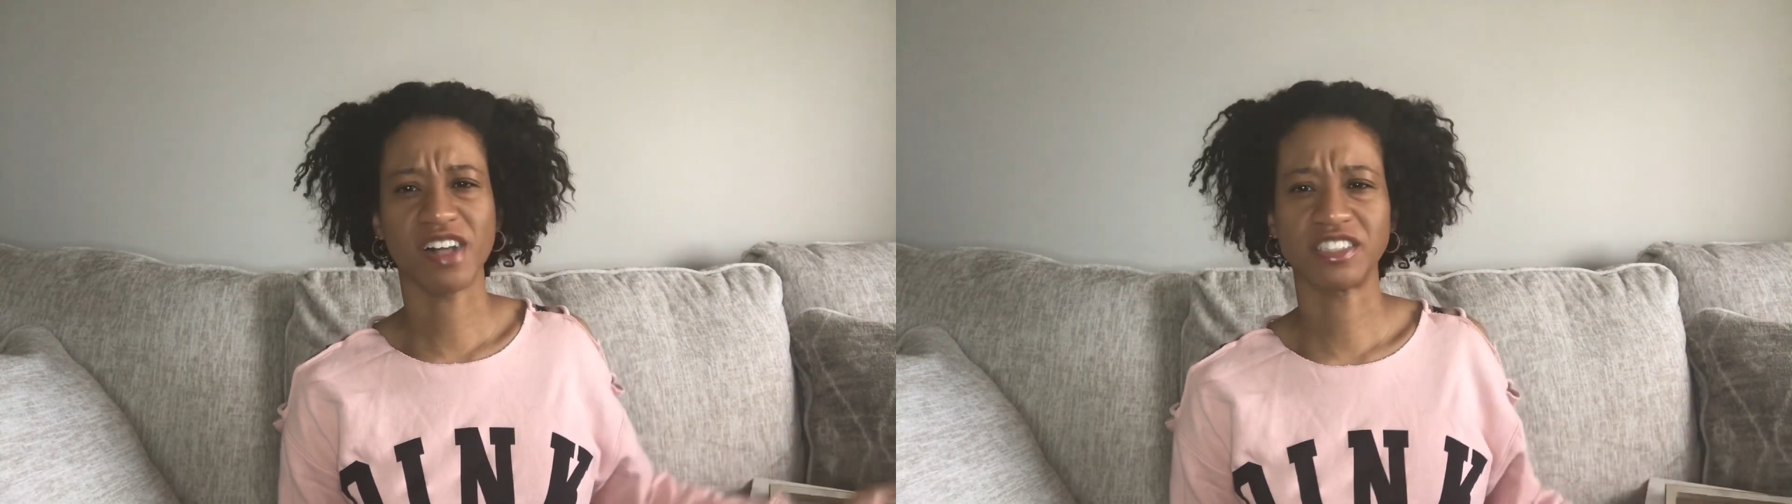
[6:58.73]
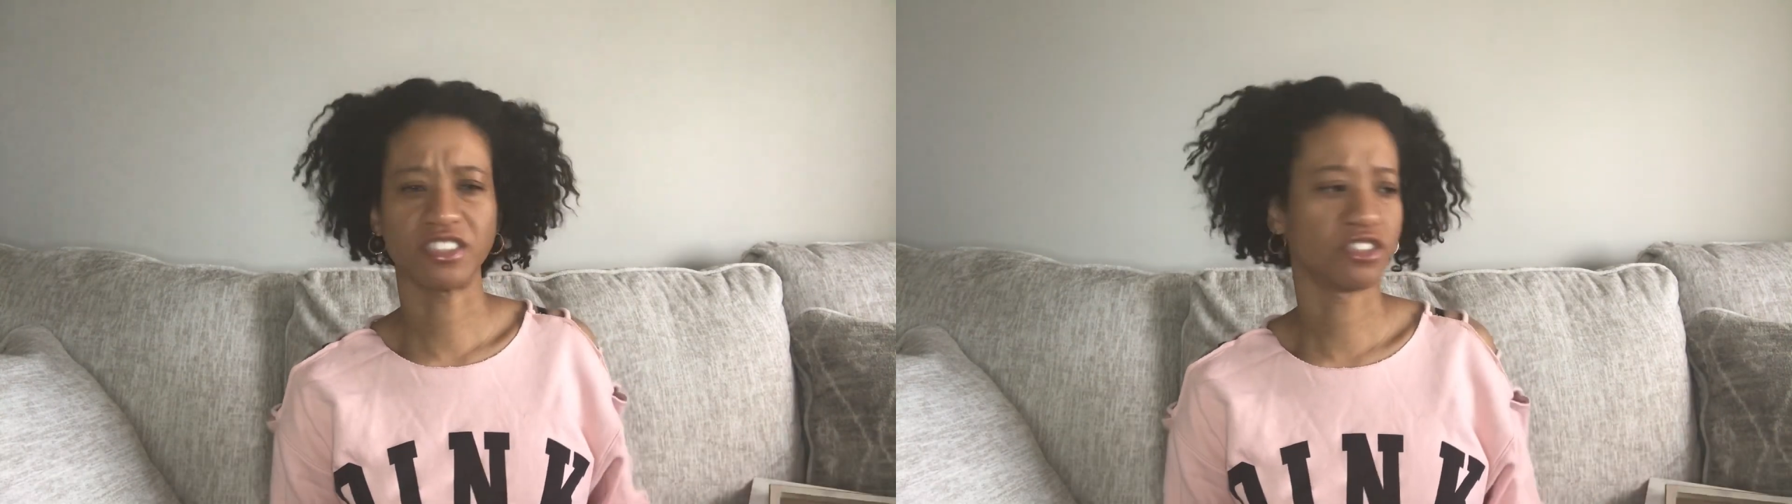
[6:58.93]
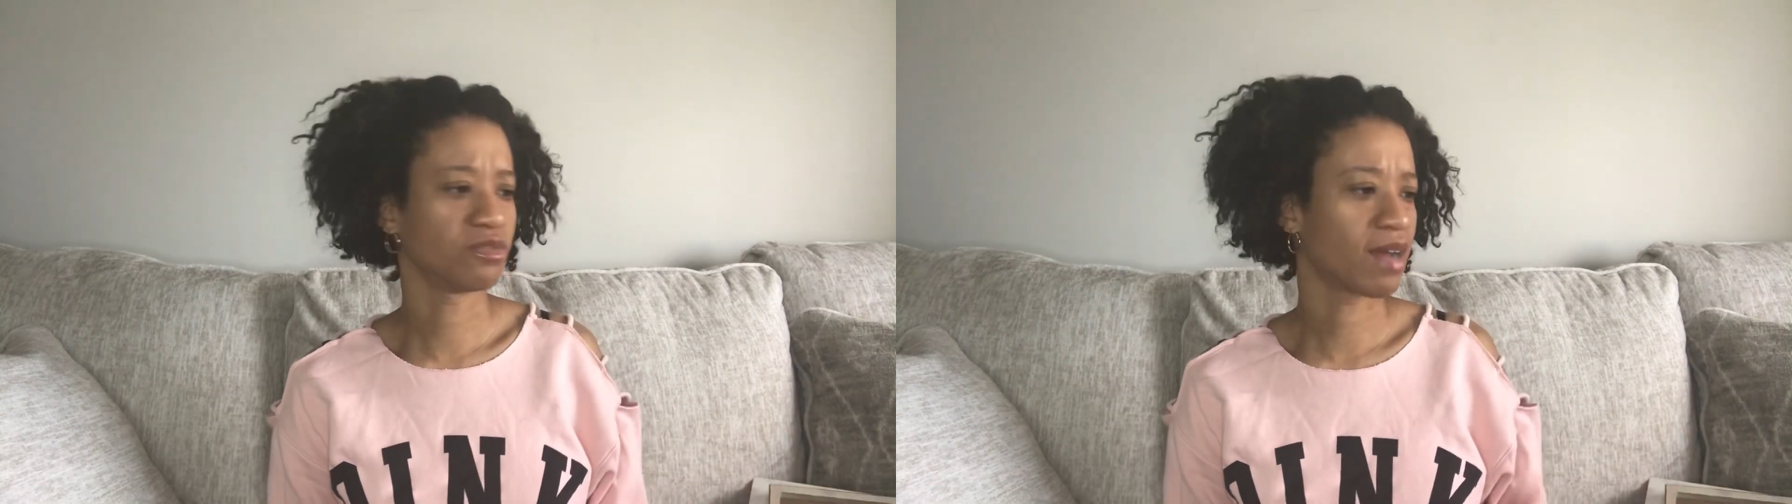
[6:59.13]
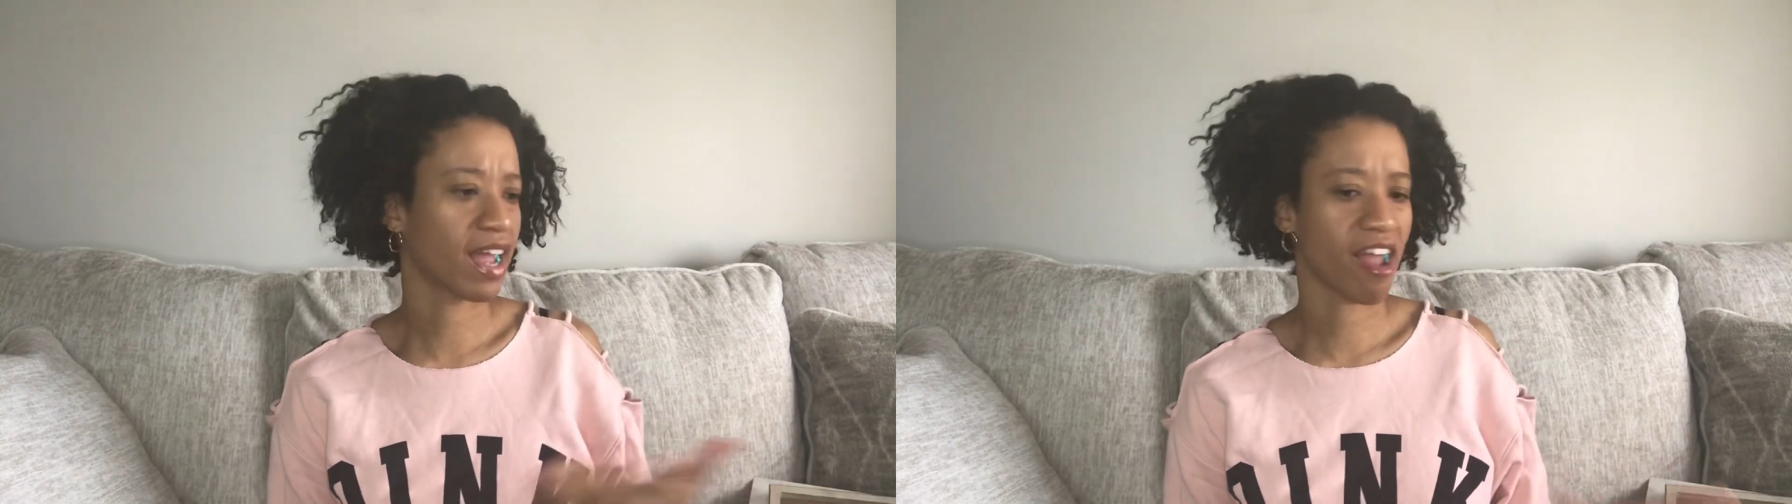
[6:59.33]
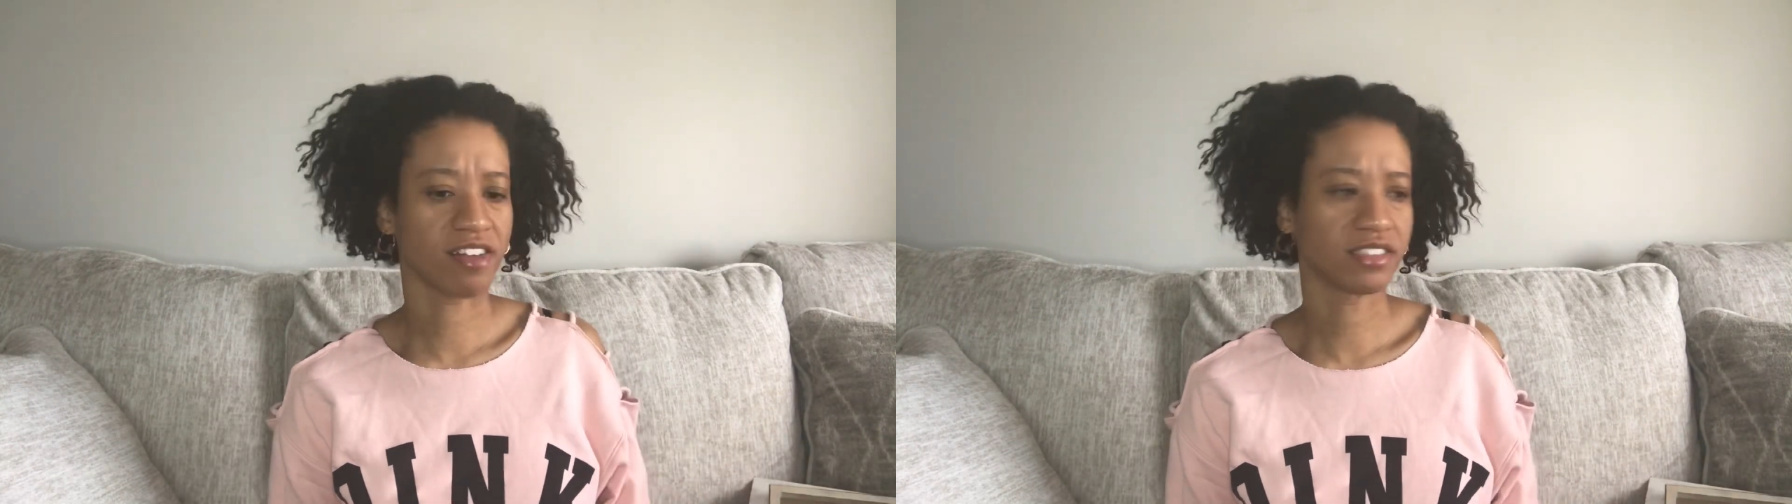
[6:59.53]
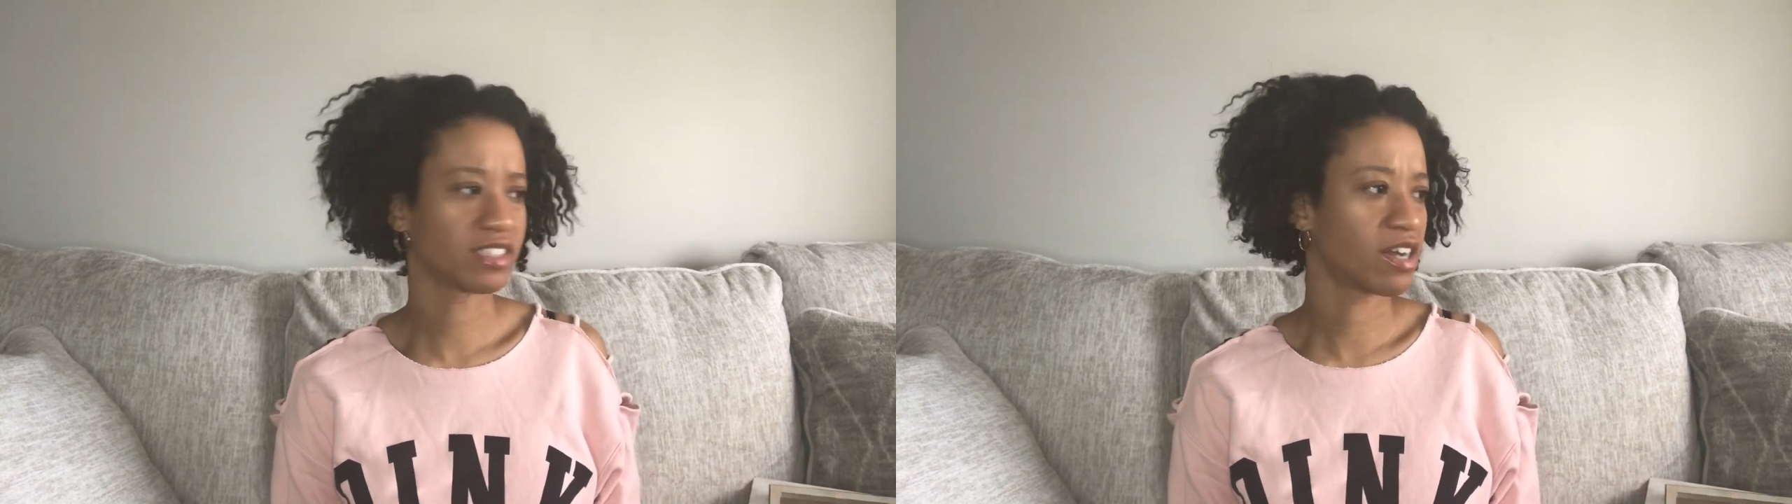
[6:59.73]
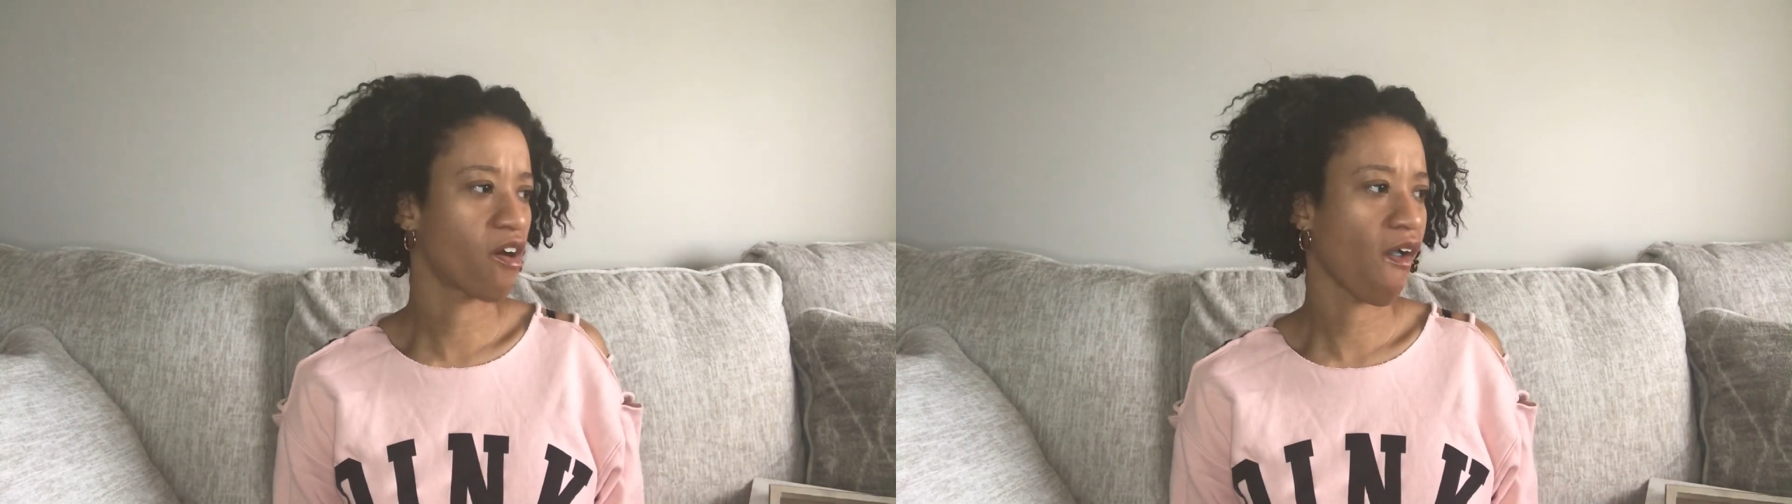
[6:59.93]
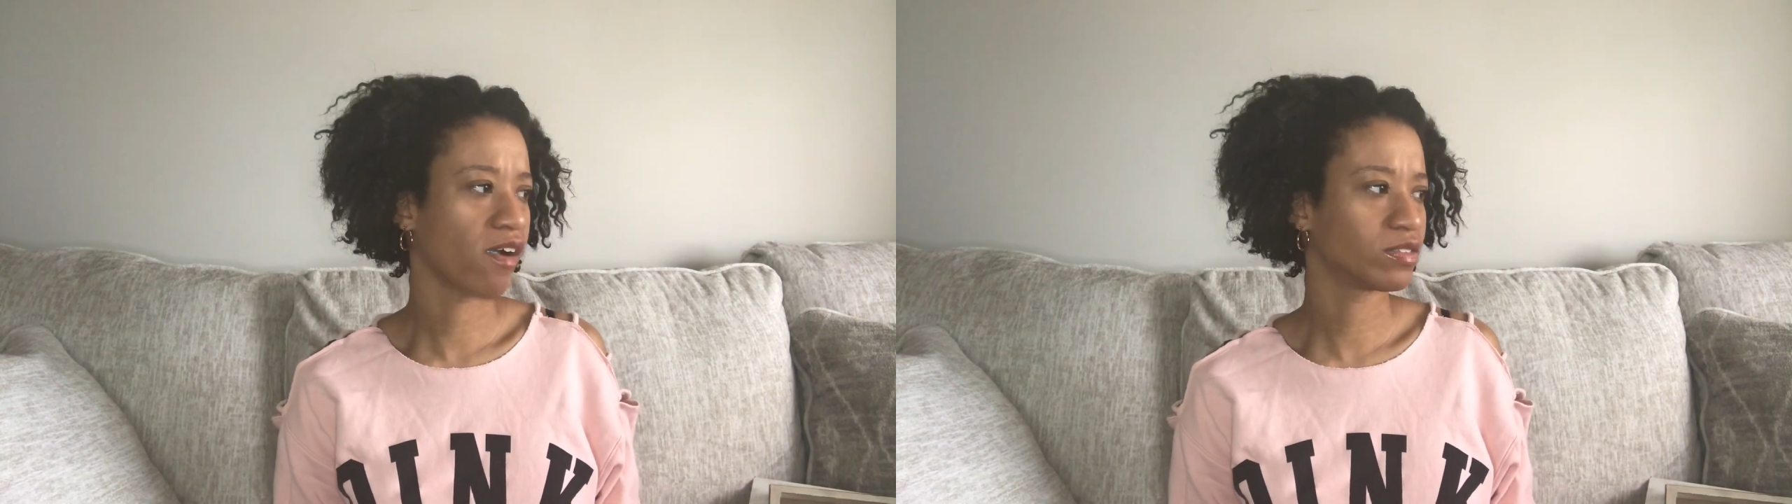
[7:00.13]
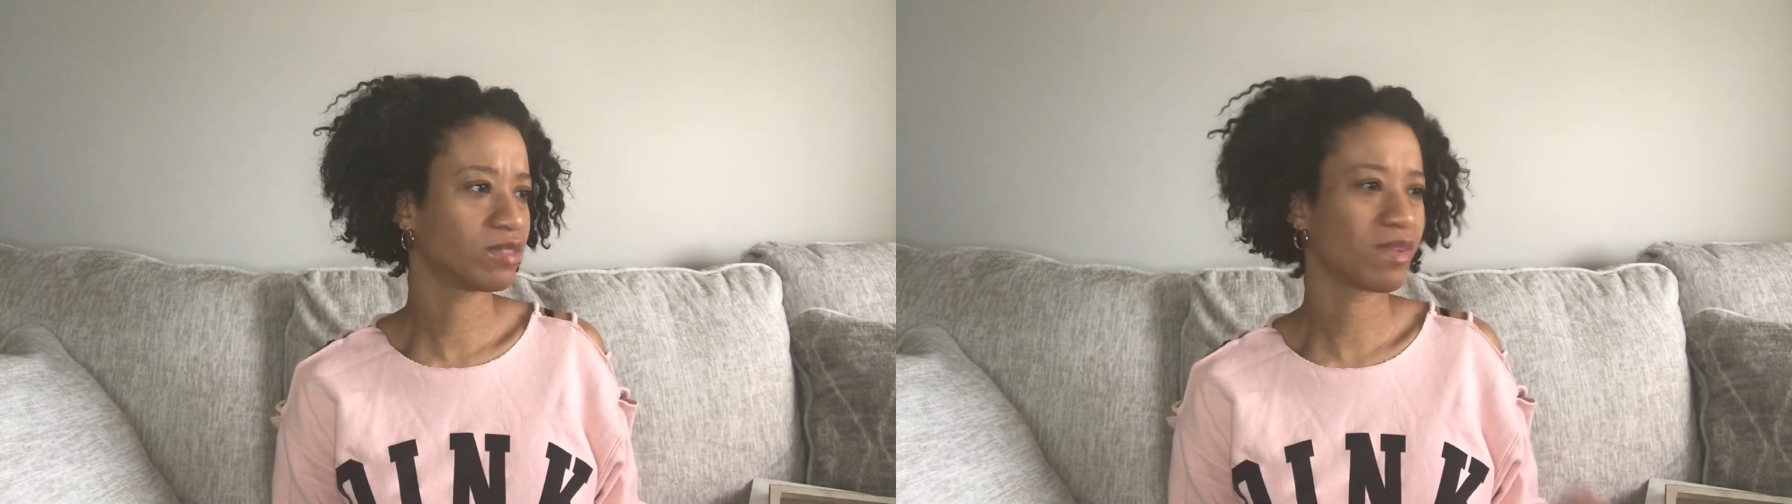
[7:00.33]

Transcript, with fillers: showed you my couch. Well, my